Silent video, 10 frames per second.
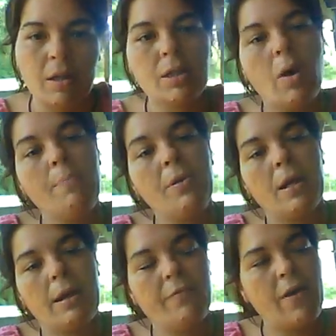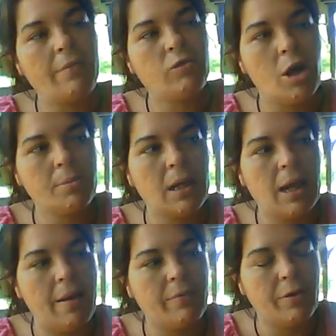So I put like 5 drops of
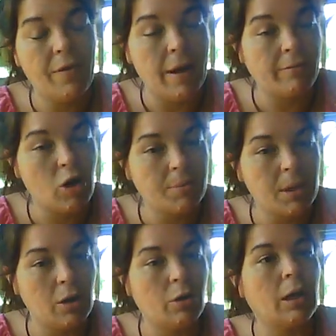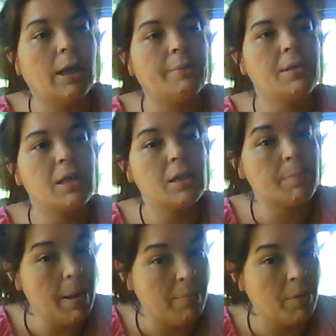lavender, 5 drops of
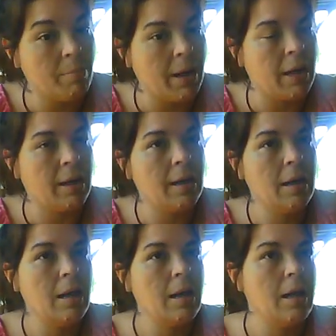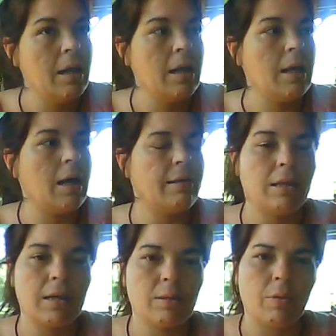eucalyptus, peppermint. I
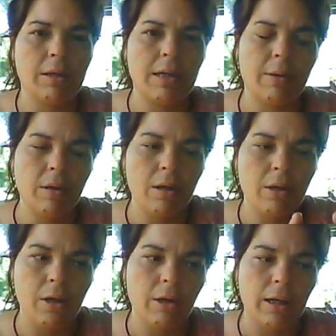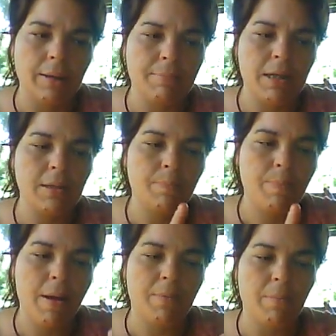think that's what I said. Eucalyptus,
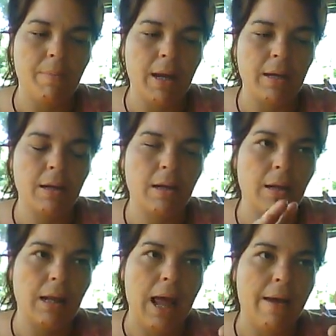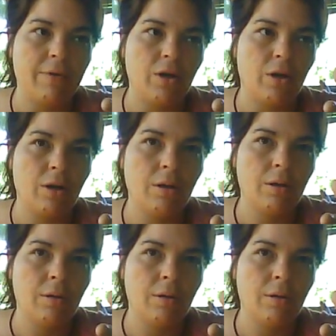peppermint, lavender.